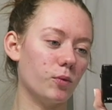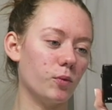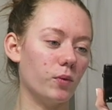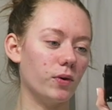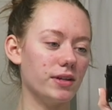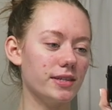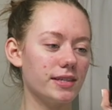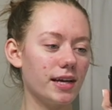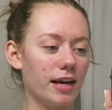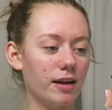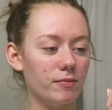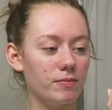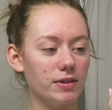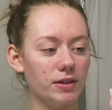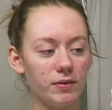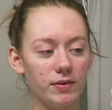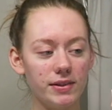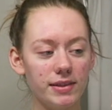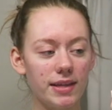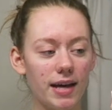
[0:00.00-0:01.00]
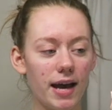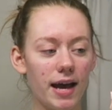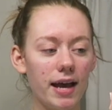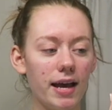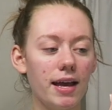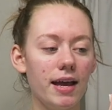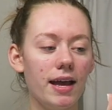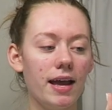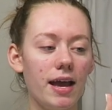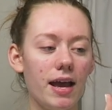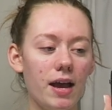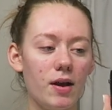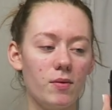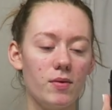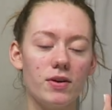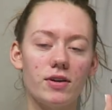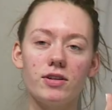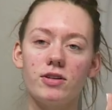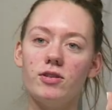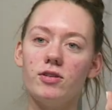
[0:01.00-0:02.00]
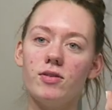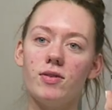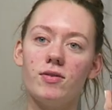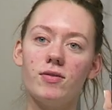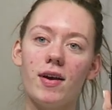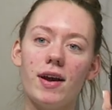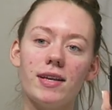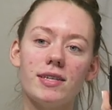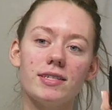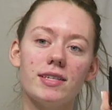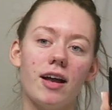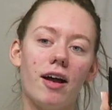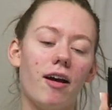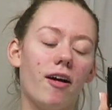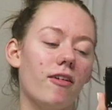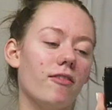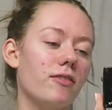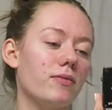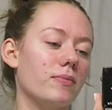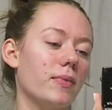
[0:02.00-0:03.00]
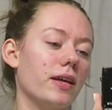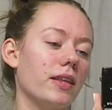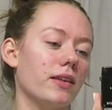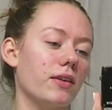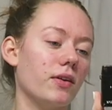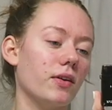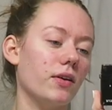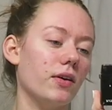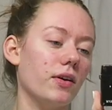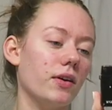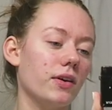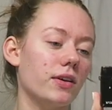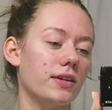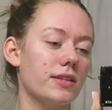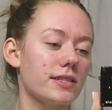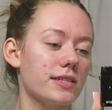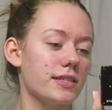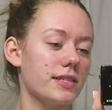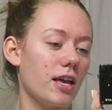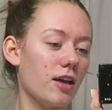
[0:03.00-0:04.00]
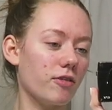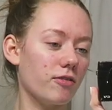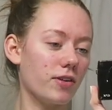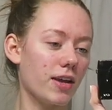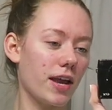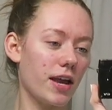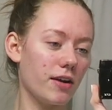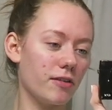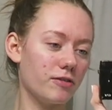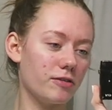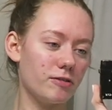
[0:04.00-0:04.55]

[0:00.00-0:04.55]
once I am done with that and we can do the rest of my little self-care